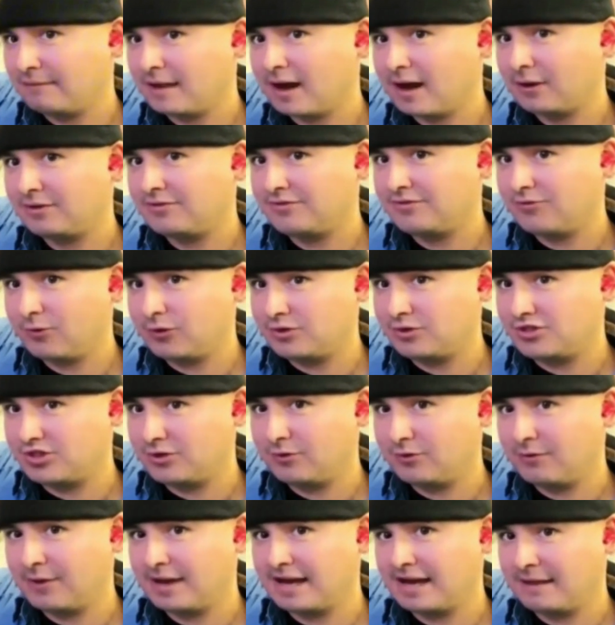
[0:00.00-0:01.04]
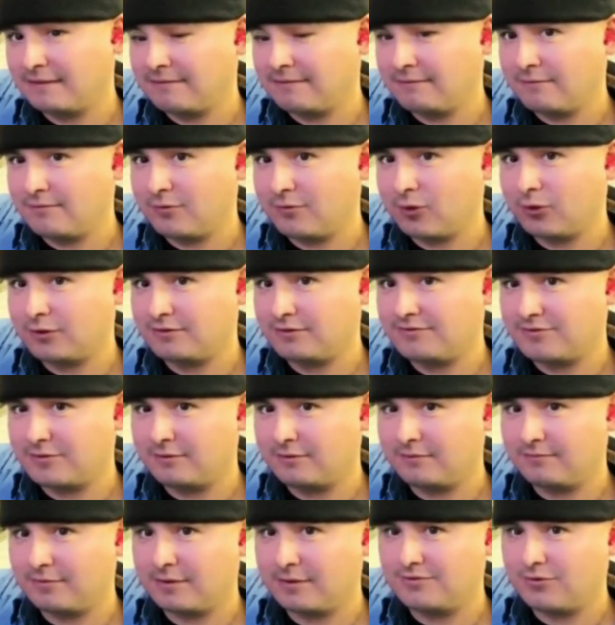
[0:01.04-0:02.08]
Unfortunately, going for
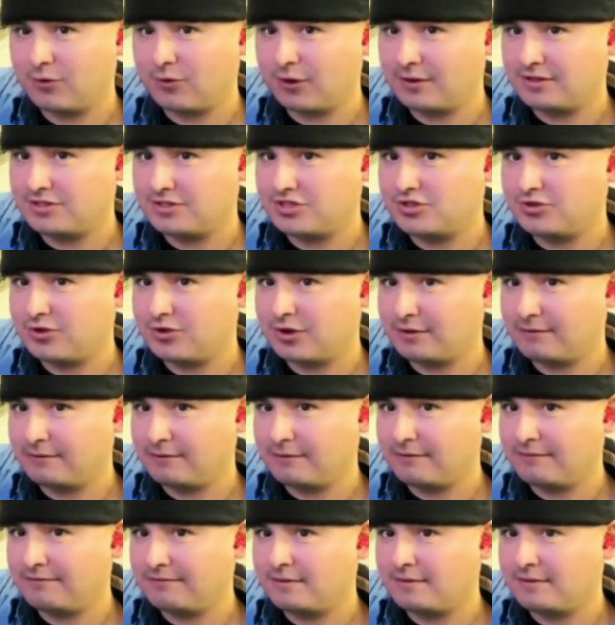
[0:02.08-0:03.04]
the performance trim